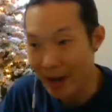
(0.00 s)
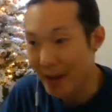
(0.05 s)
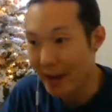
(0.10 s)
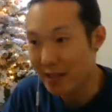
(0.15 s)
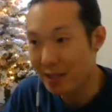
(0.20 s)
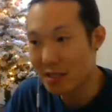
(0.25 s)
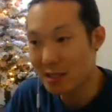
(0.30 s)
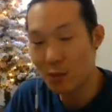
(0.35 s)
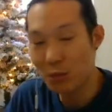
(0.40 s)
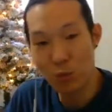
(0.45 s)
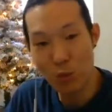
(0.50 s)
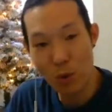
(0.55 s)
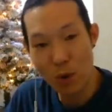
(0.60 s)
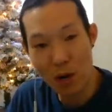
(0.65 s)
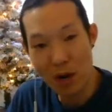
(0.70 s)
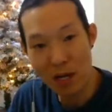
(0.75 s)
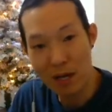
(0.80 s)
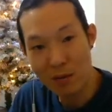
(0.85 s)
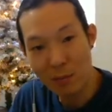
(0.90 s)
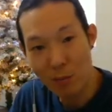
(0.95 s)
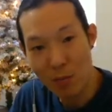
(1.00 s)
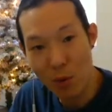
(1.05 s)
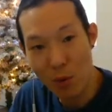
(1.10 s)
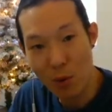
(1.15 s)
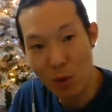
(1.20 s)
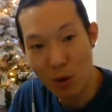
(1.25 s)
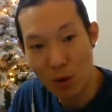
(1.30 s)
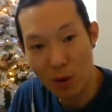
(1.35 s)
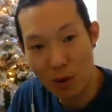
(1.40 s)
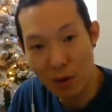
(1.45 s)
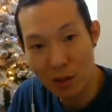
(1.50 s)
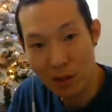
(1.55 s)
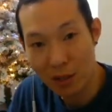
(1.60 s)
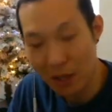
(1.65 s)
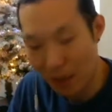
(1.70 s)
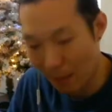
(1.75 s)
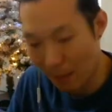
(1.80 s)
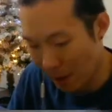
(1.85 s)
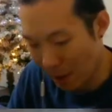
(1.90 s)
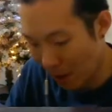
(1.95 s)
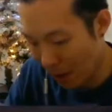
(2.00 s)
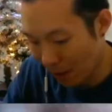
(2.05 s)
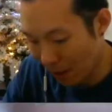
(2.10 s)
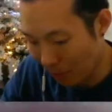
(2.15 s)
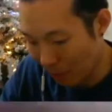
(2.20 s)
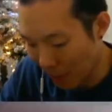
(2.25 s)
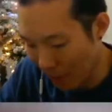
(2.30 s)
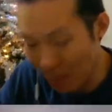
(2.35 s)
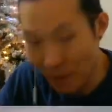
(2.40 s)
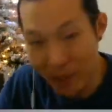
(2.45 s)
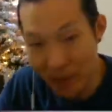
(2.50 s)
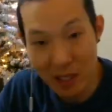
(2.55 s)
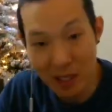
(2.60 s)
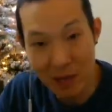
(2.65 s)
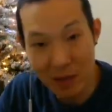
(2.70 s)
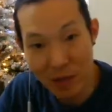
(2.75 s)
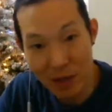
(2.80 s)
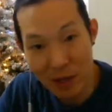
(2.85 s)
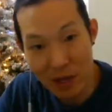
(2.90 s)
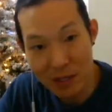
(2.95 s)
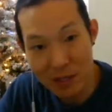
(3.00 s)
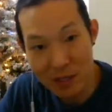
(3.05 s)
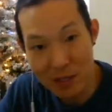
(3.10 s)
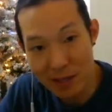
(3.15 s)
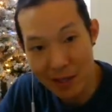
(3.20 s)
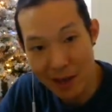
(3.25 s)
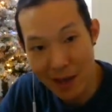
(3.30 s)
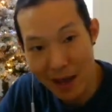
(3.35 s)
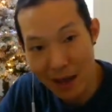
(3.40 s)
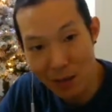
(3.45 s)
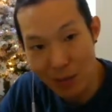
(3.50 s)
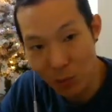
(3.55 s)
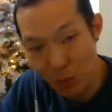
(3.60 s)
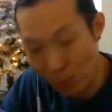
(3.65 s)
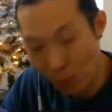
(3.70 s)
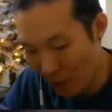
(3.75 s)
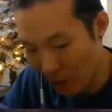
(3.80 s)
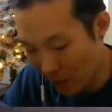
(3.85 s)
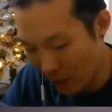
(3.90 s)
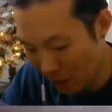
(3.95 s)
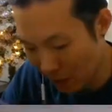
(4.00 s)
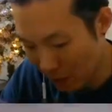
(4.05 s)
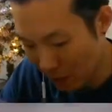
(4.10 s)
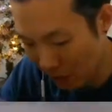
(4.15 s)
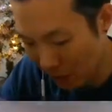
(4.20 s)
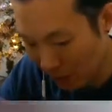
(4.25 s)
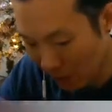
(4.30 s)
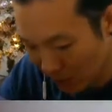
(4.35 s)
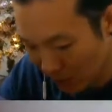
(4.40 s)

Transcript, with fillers: Eights, one more. Come on, baby, give us that winner.